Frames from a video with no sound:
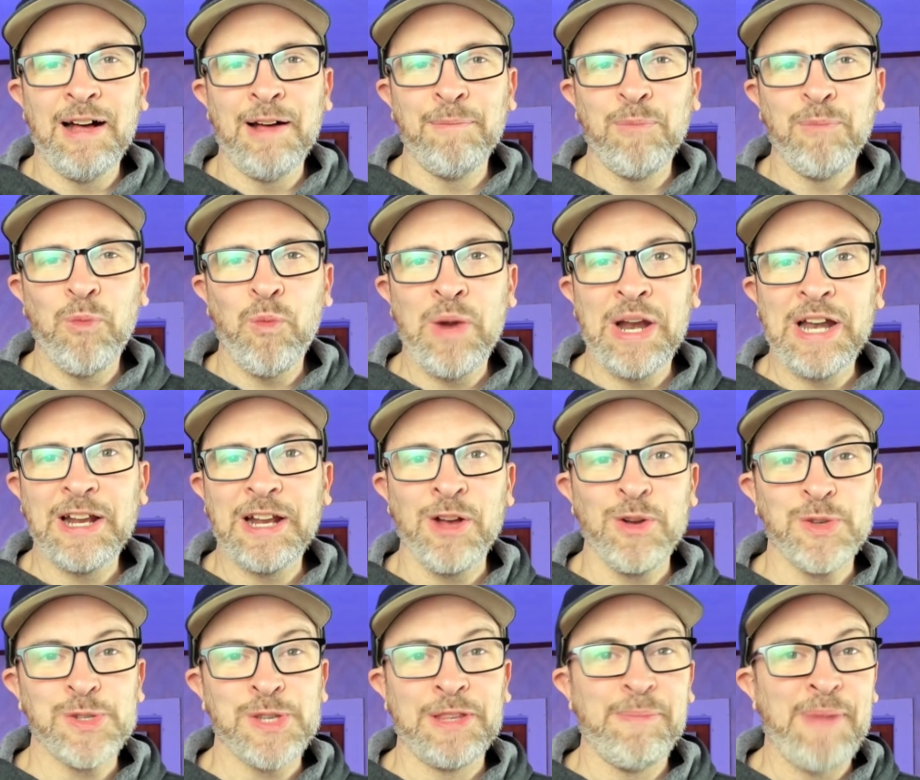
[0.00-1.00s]
when it
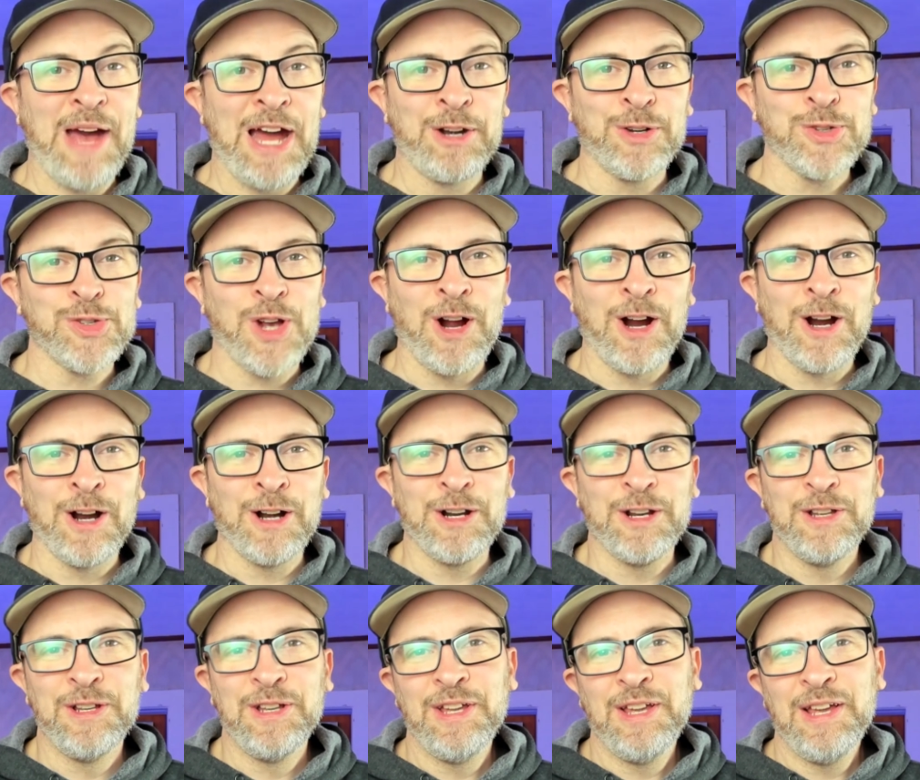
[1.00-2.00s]
goes on the batter's card,
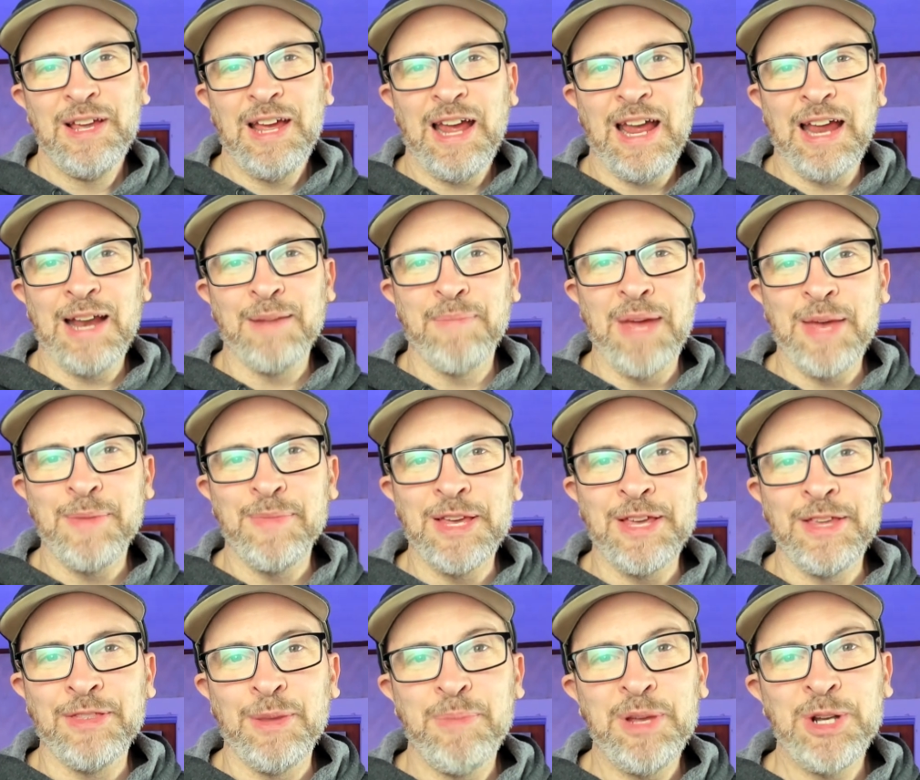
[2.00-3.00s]
and
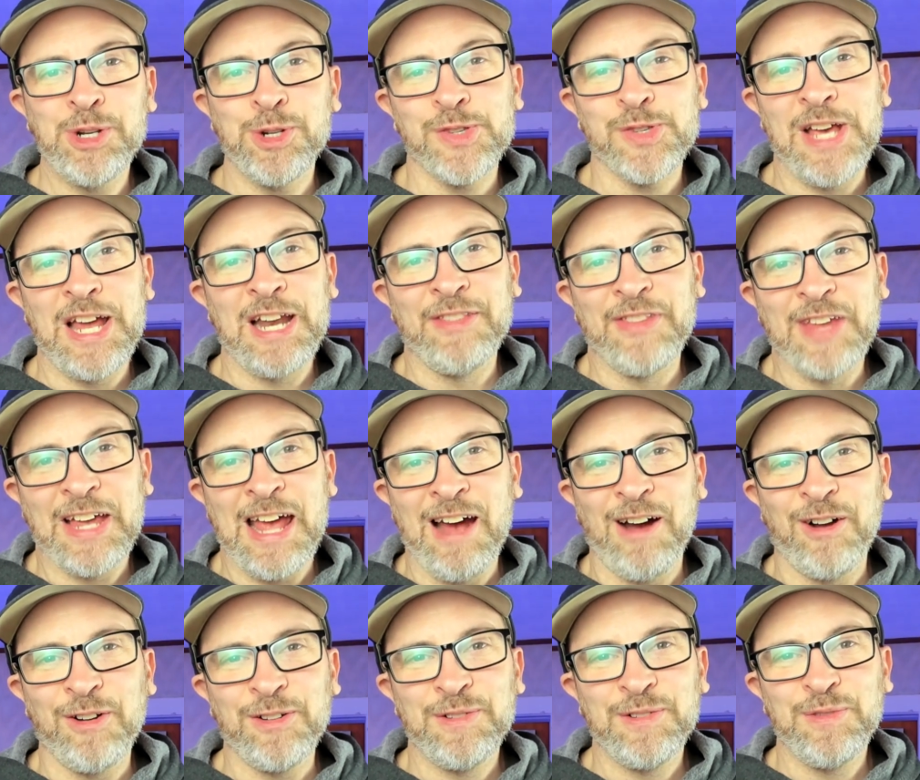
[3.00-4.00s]
maybe the pitcher's ahead in the
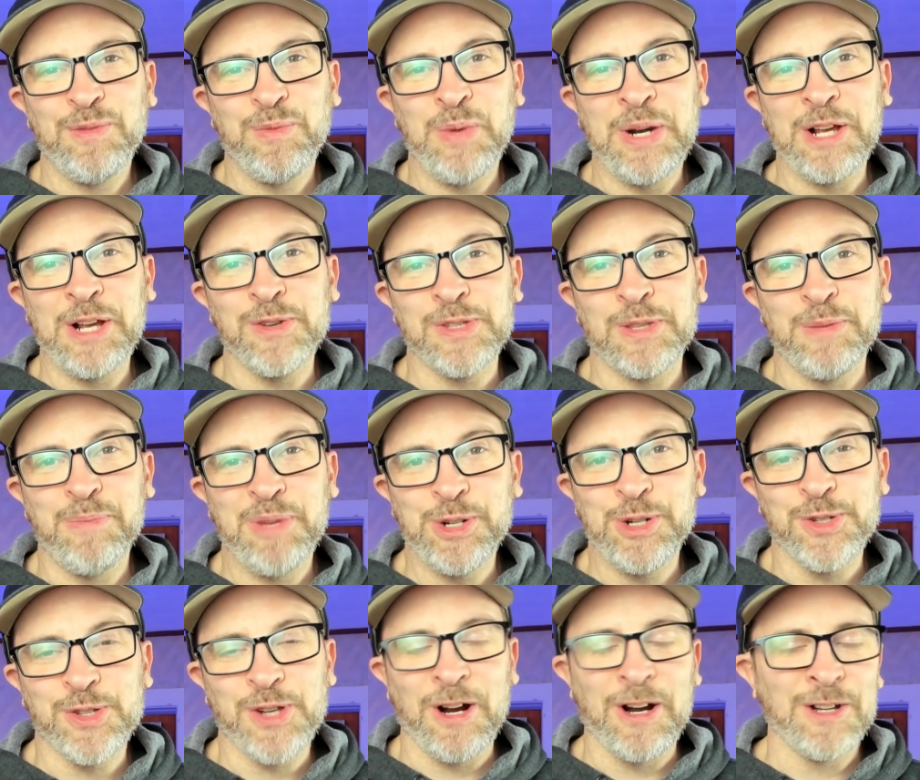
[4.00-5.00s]
count when it goes on the
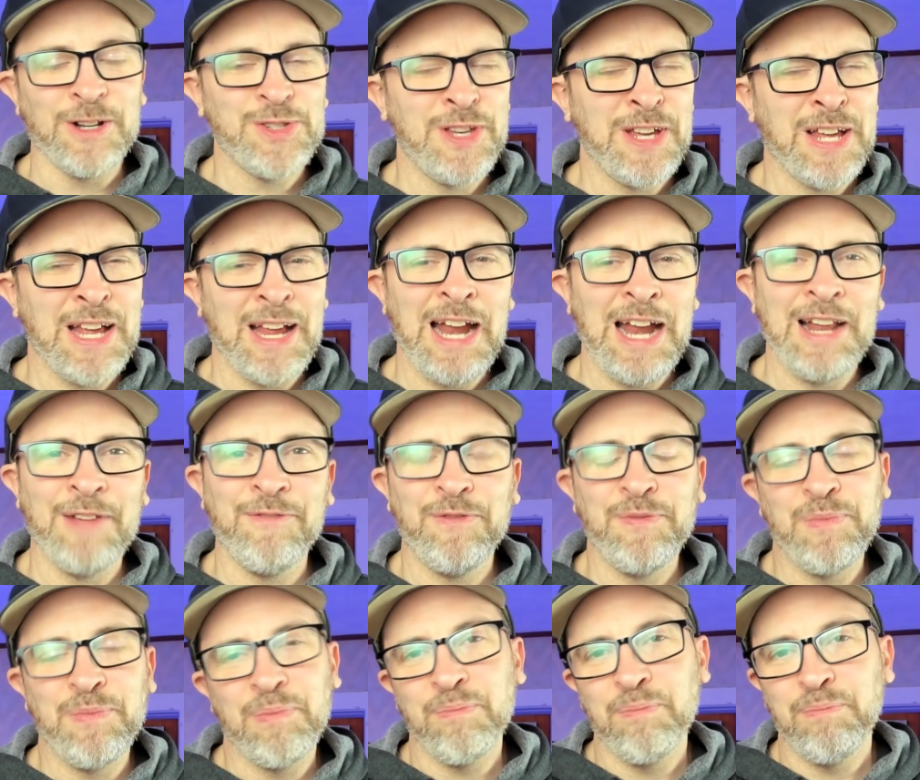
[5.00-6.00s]
pitcher's card. So you can kind of
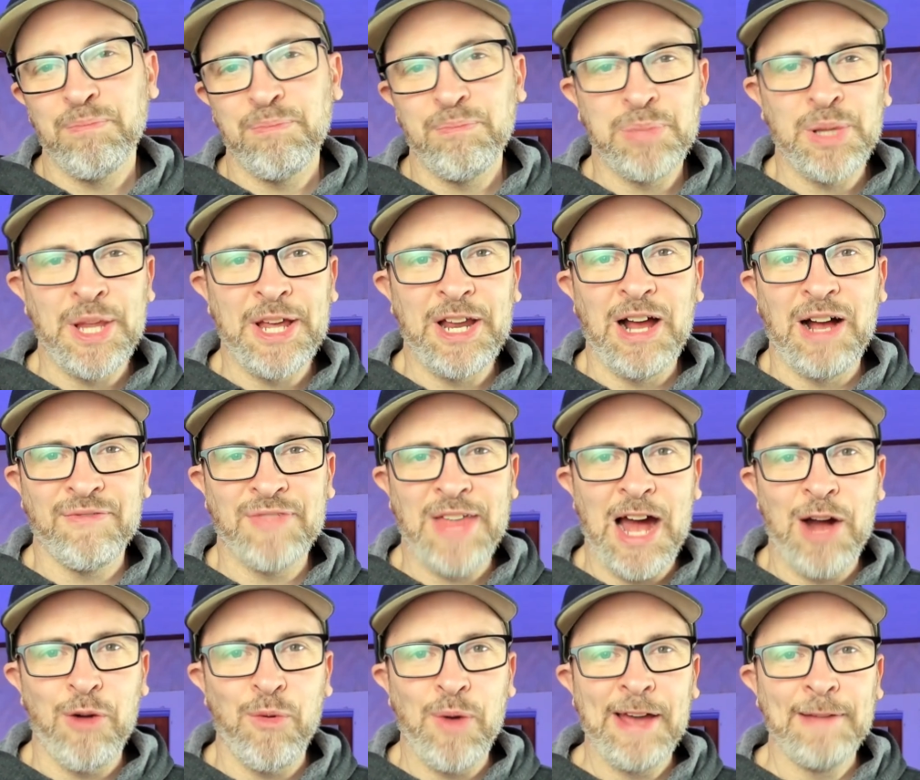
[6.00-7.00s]
play it off
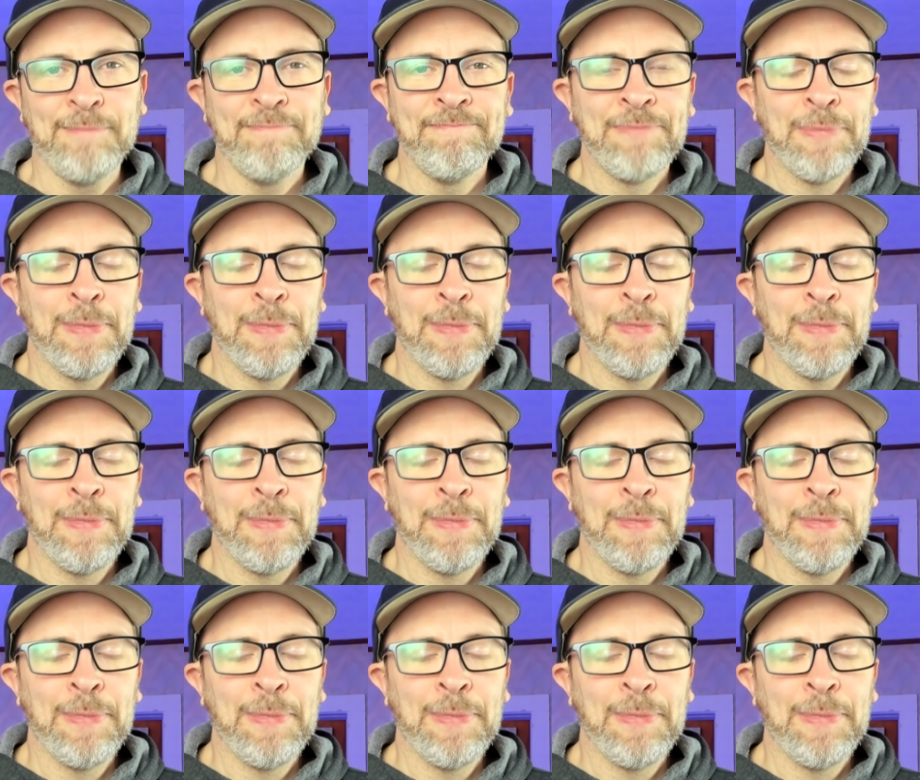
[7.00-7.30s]
that way.